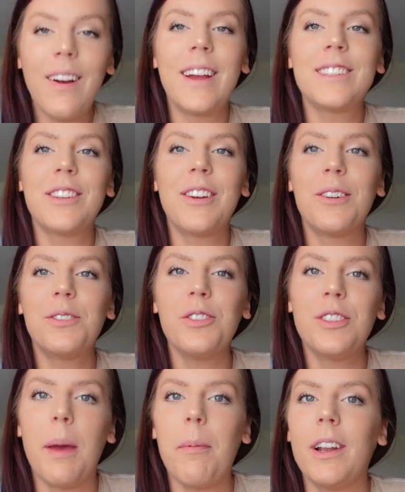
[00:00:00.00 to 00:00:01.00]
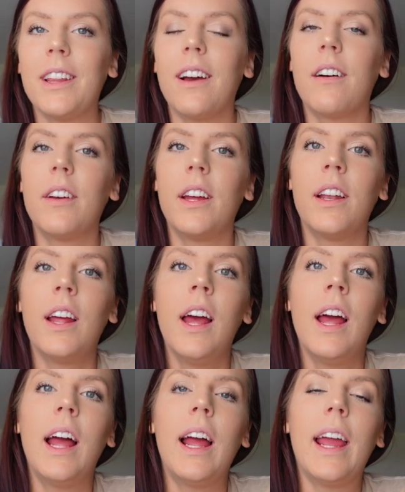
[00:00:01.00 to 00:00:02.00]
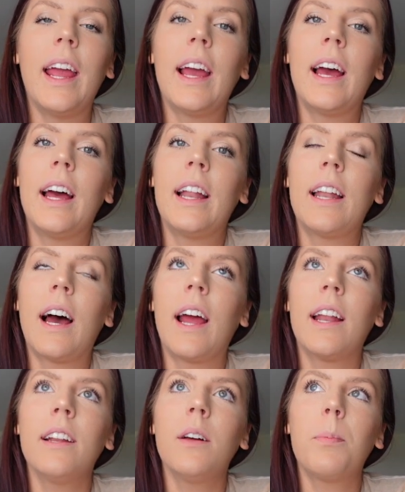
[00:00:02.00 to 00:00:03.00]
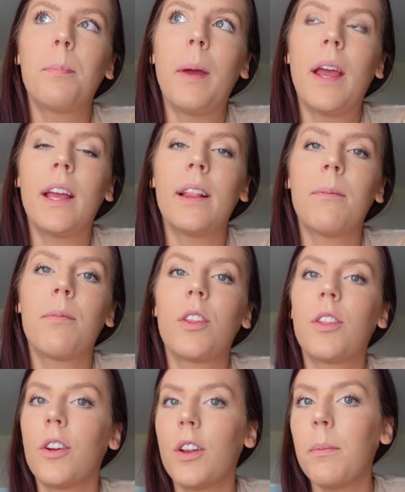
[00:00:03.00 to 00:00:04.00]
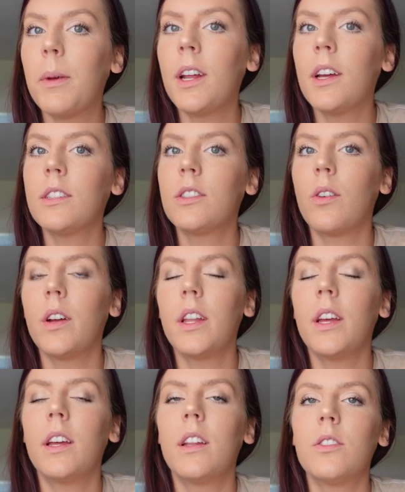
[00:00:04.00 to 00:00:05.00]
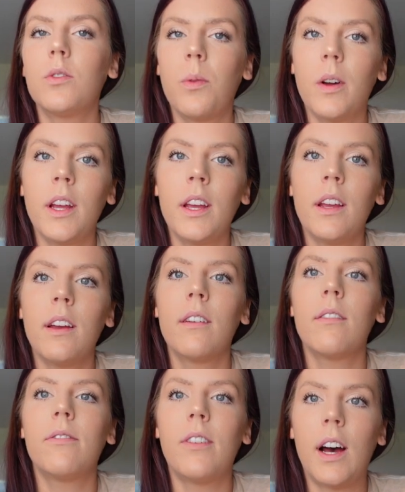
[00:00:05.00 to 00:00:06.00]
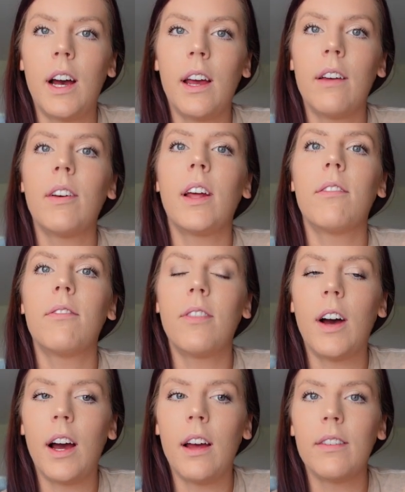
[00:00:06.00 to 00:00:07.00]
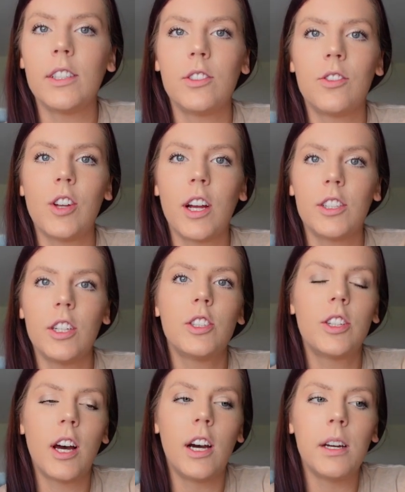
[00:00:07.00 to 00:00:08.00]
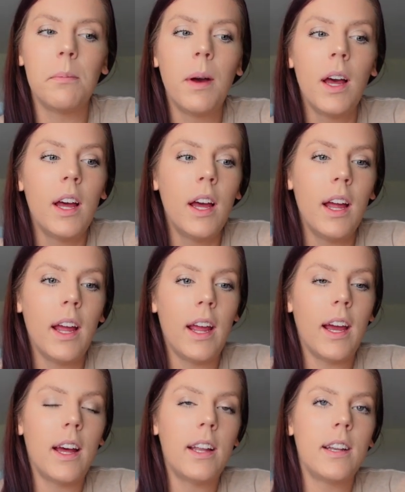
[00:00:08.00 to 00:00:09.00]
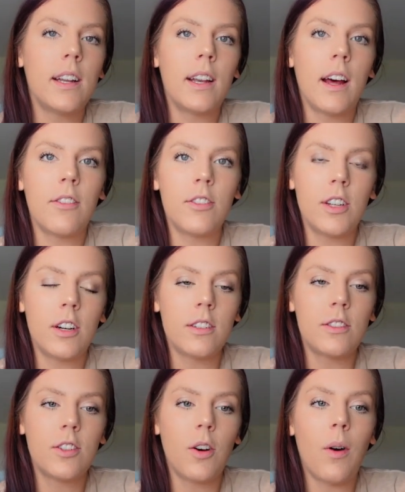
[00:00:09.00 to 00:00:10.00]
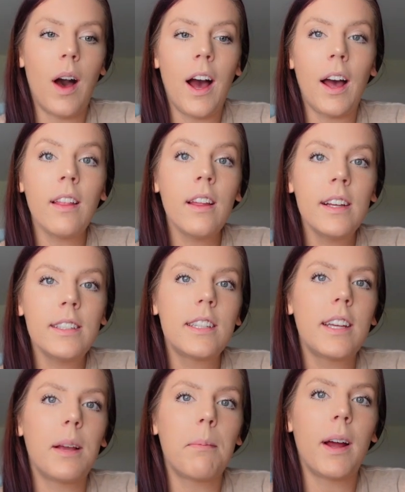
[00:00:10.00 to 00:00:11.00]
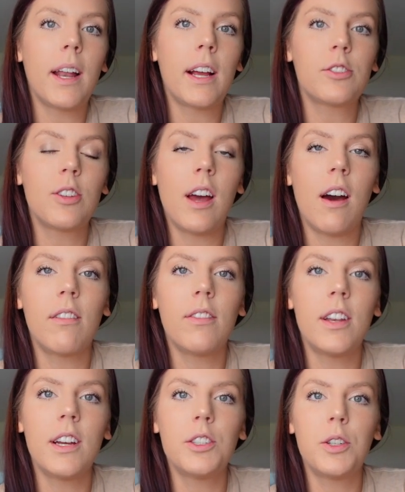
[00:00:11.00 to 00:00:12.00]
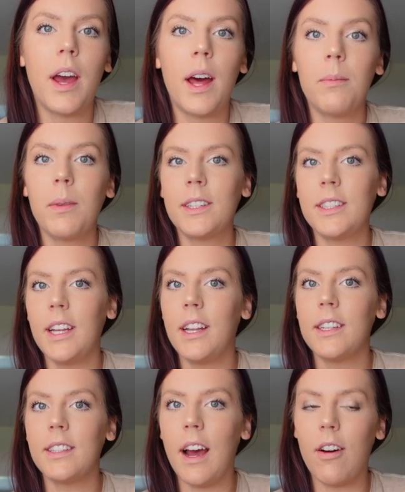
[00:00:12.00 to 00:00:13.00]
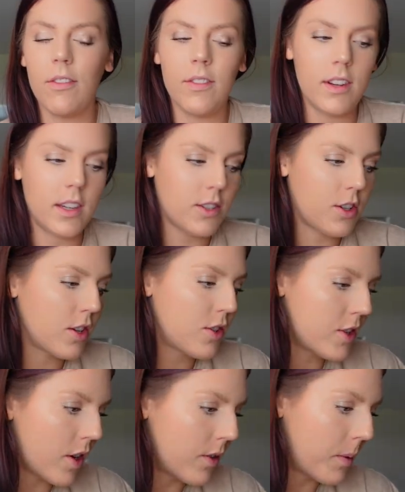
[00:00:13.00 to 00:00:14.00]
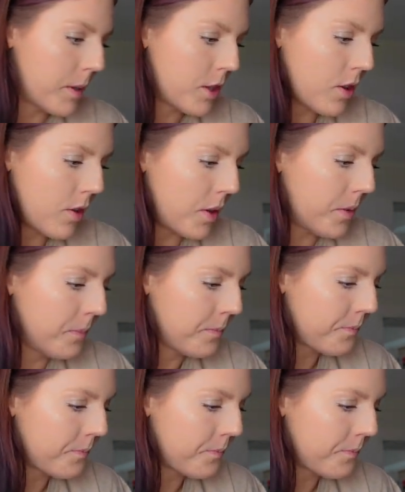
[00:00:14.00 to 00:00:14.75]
Okay, so the oats just came out of the oven, and I ended up baking them for 30 minutes. So I did 20, 5, and 5. I just checked each time, and now they're done. So I like to take mine actually out of the dish. Adam likes to eat his out of the dish. So let me show you.